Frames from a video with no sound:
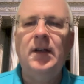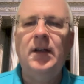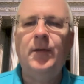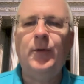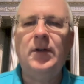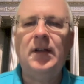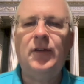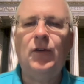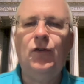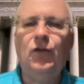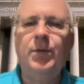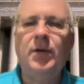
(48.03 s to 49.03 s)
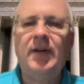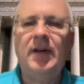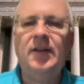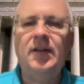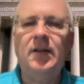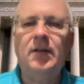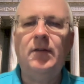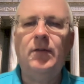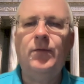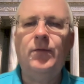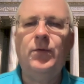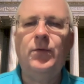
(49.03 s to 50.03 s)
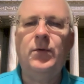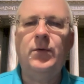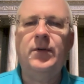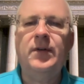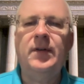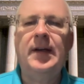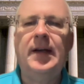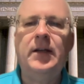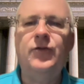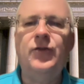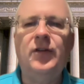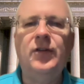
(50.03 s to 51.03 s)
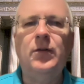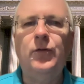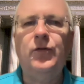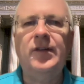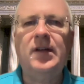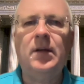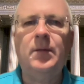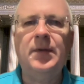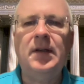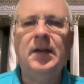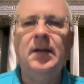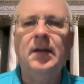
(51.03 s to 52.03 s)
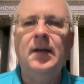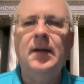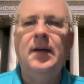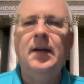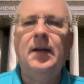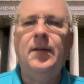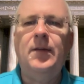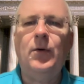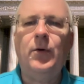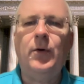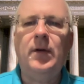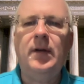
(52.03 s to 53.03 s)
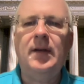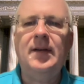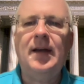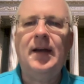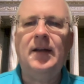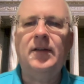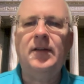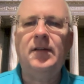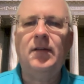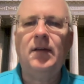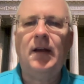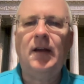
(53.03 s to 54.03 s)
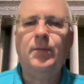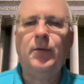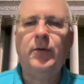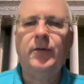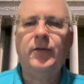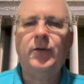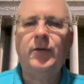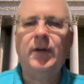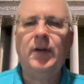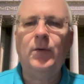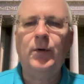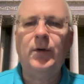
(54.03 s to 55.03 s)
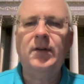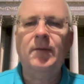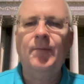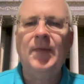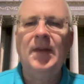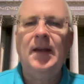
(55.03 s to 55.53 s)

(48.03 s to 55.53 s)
He worked as a supervisor for an energy solutions company in the oil and gas exploratory work,